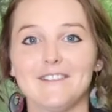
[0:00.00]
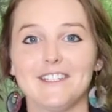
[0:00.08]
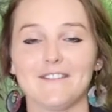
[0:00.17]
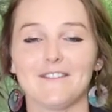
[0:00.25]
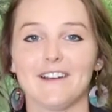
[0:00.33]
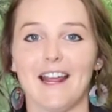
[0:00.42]
of
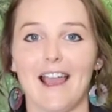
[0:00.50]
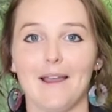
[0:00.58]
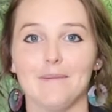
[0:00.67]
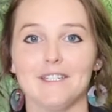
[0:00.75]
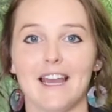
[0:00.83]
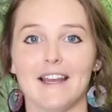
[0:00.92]
different
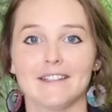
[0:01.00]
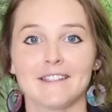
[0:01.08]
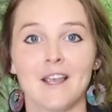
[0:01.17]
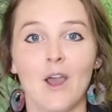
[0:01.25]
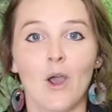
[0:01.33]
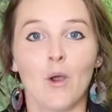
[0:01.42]
habitats,
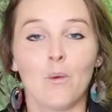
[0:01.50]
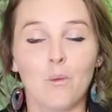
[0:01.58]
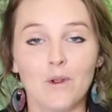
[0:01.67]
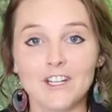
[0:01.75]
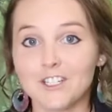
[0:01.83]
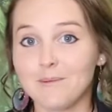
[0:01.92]

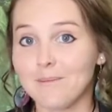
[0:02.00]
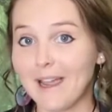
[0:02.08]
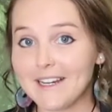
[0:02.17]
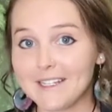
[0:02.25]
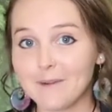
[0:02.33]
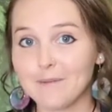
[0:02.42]
which
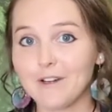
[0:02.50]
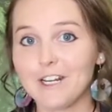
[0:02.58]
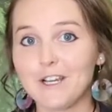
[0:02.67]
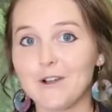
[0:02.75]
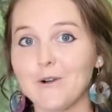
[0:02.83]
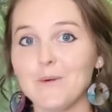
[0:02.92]
makes it
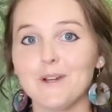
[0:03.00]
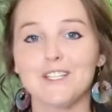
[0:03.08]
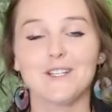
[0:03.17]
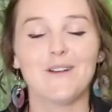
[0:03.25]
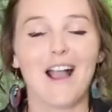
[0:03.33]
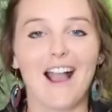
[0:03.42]
pretty cool when
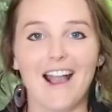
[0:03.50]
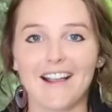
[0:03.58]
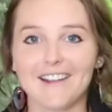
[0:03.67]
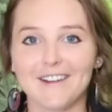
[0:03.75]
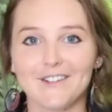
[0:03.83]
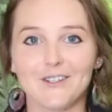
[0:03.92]
you are
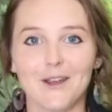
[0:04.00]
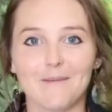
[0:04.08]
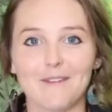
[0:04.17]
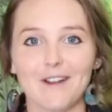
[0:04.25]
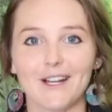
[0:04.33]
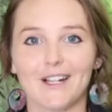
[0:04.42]
going to do
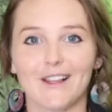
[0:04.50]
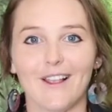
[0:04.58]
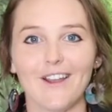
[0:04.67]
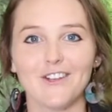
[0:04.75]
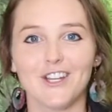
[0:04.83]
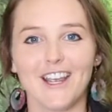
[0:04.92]
up their
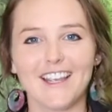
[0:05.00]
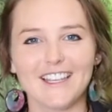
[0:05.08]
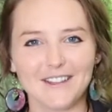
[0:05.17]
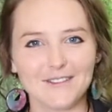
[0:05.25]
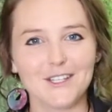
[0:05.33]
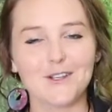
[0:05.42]
enclosure. It
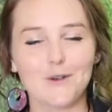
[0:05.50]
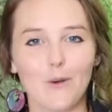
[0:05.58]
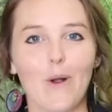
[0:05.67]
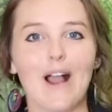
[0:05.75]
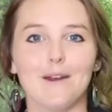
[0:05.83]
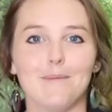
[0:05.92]
gives you
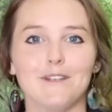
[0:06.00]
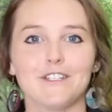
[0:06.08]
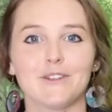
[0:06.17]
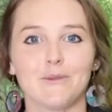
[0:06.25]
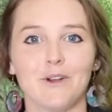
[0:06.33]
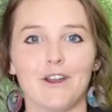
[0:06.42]
quite a bit
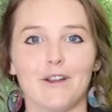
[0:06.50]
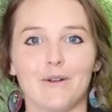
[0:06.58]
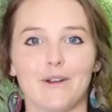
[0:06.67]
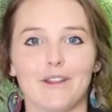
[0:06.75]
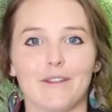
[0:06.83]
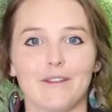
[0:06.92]
to work
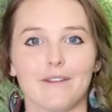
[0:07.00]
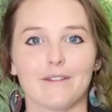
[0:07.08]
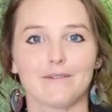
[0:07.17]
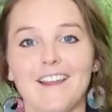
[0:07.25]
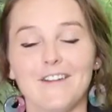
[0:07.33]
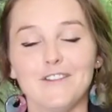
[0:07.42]
with.
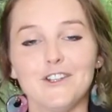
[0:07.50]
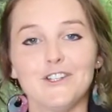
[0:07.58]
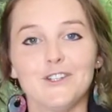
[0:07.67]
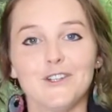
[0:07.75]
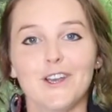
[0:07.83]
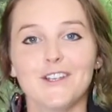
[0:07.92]
Now if you
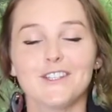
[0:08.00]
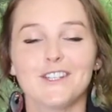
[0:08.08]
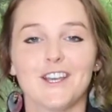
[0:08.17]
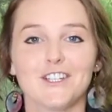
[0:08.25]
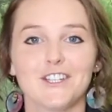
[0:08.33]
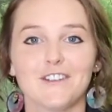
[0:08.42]
do go
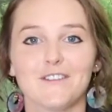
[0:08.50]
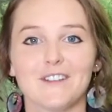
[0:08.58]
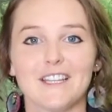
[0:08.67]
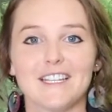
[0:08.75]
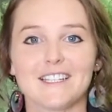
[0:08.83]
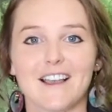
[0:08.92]
searching for
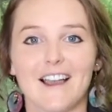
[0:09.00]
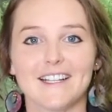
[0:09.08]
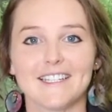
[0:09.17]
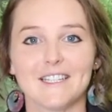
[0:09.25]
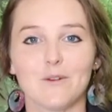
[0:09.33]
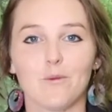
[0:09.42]
these
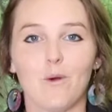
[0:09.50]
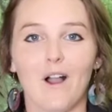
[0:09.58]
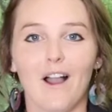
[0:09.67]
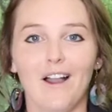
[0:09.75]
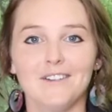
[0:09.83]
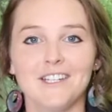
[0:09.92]
guys in the
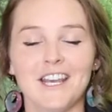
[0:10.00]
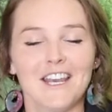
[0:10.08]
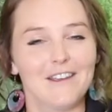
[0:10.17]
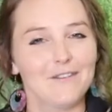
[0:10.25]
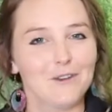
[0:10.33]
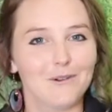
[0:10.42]
wild,
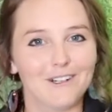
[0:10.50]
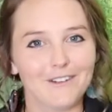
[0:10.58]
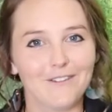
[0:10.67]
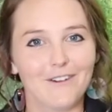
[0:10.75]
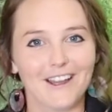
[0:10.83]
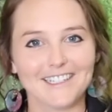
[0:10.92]
if you want
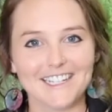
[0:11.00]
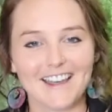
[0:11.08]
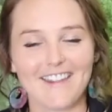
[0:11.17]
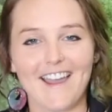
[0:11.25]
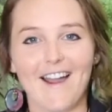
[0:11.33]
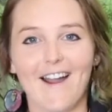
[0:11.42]
to find
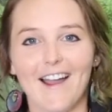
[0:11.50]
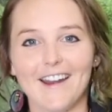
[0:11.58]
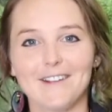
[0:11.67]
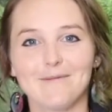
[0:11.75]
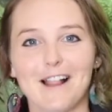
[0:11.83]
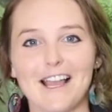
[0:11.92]
out their
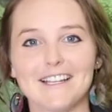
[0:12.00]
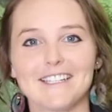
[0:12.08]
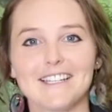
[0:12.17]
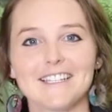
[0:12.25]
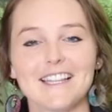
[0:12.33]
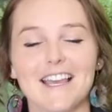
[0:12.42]
hiding
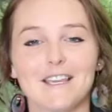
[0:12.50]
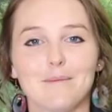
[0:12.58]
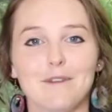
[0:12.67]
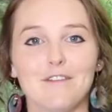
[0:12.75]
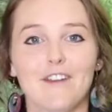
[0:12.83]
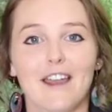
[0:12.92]
places, they can
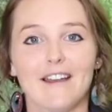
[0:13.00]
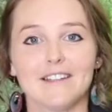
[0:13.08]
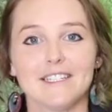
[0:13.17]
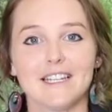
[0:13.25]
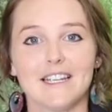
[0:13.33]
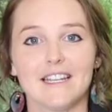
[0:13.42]
be
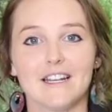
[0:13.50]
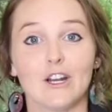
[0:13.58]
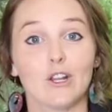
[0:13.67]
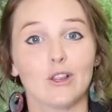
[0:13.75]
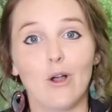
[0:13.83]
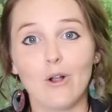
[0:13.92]
found in
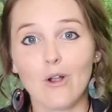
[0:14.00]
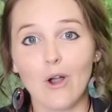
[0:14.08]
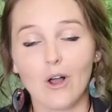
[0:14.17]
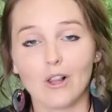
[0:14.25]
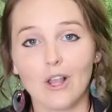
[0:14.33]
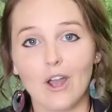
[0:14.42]
log
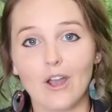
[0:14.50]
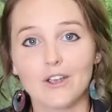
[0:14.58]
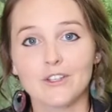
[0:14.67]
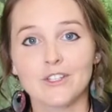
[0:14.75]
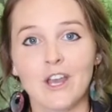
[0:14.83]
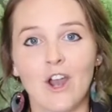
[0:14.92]

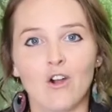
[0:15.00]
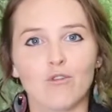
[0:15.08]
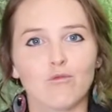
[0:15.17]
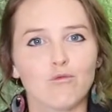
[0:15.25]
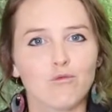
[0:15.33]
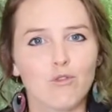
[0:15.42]
hollows,
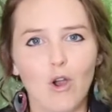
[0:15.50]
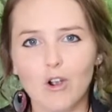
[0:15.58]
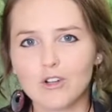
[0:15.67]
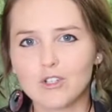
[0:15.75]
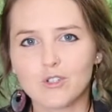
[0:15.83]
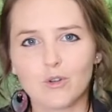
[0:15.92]

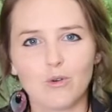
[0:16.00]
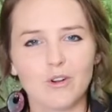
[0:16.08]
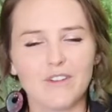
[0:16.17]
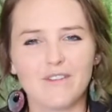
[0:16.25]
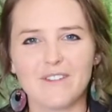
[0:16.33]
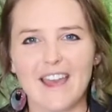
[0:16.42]
rock
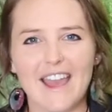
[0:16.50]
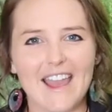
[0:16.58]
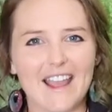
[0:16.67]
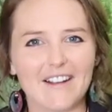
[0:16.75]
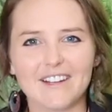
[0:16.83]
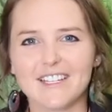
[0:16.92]
sort of
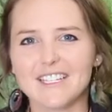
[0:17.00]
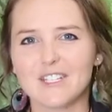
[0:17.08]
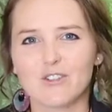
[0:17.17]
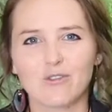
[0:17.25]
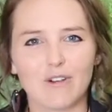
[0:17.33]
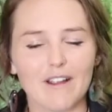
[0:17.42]
areas,
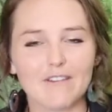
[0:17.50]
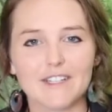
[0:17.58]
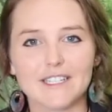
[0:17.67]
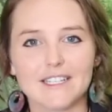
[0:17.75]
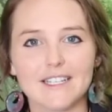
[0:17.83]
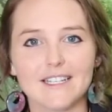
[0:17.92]

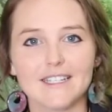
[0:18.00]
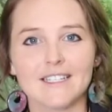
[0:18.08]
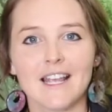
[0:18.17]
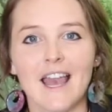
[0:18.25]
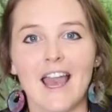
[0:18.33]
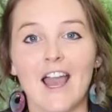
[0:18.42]

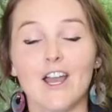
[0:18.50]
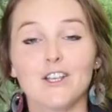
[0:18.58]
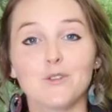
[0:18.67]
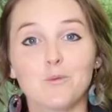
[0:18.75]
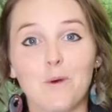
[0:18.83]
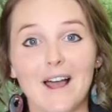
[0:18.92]
crevices,
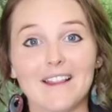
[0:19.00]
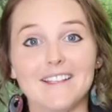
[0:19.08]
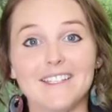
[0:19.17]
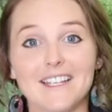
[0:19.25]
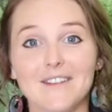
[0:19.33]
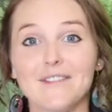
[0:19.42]
as well
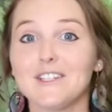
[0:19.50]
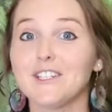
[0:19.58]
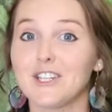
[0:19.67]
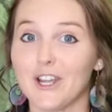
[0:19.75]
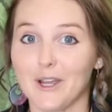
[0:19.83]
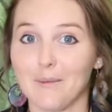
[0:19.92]
as even
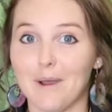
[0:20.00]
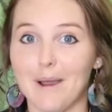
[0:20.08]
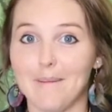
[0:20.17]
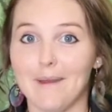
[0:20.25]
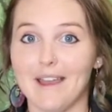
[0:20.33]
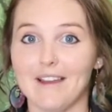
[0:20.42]

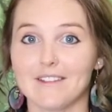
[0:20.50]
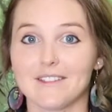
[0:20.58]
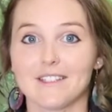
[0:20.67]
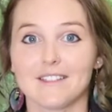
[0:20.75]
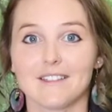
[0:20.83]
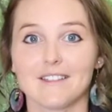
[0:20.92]
termite
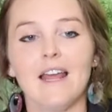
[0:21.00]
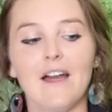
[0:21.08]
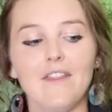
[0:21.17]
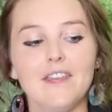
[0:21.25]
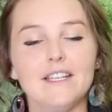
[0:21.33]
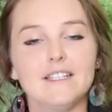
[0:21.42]
mounds.
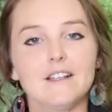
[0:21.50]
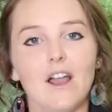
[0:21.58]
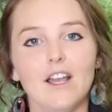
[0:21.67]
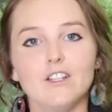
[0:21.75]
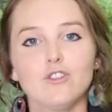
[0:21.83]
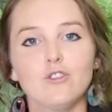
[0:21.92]
Now these
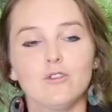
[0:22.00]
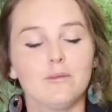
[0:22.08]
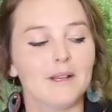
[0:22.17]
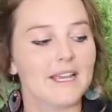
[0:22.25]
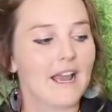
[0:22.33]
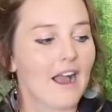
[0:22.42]
guys
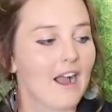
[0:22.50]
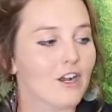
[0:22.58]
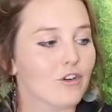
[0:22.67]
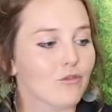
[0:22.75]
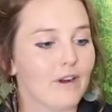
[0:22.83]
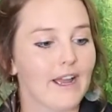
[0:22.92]
normally are
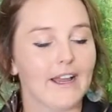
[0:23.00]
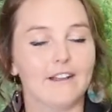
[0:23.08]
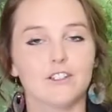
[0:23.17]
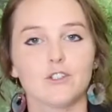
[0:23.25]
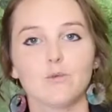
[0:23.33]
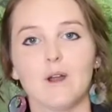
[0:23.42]

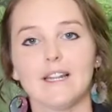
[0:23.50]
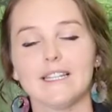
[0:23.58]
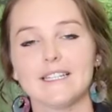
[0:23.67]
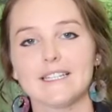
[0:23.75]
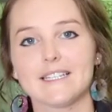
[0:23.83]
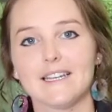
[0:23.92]
ground
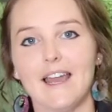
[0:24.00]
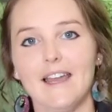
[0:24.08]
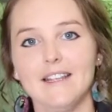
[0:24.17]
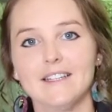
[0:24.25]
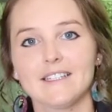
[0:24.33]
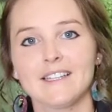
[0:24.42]
dwelling
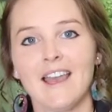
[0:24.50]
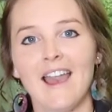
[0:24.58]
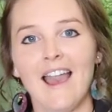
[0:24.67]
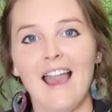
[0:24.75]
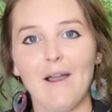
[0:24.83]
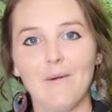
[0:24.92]
snakes.
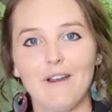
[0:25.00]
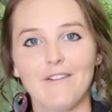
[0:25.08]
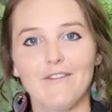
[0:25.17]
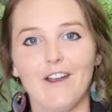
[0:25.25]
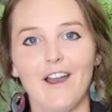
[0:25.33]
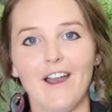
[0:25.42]

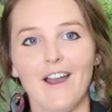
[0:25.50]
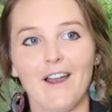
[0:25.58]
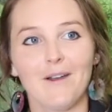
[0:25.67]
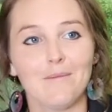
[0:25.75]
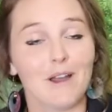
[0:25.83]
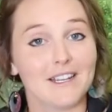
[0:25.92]

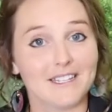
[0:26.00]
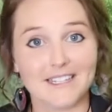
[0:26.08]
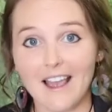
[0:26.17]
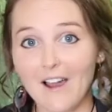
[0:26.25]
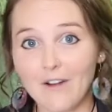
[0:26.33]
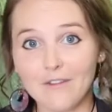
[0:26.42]
However,
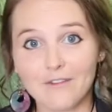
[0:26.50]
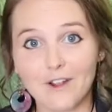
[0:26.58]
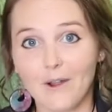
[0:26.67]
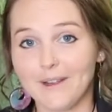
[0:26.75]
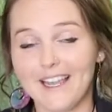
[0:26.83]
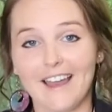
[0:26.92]
myself
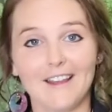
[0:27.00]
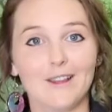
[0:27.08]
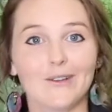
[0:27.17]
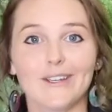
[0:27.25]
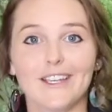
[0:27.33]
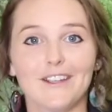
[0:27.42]
going out
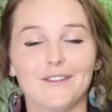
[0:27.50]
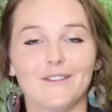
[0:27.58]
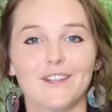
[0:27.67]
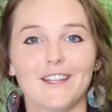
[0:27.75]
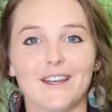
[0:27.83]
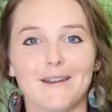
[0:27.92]
looking
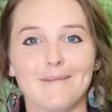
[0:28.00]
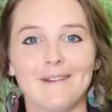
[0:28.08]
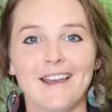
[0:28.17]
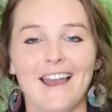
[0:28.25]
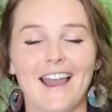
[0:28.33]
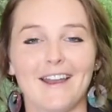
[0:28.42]
for them,
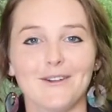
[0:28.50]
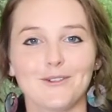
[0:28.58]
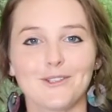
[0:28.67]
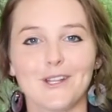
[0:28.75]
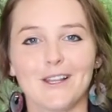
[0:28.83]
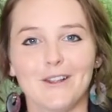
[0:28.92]
and
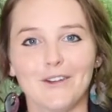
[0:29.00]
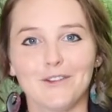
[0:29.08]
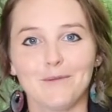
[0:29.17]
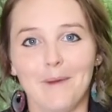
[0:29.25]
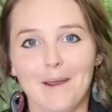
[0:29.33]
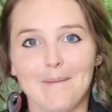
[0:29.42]
also a lot
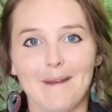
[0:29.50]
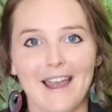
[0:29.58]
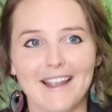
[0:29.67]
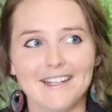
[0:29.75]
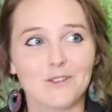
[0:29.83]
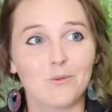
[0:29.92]
of my
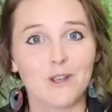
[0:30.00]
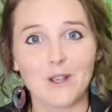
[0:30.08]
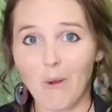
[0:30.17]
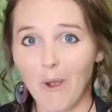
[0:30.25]
mates, we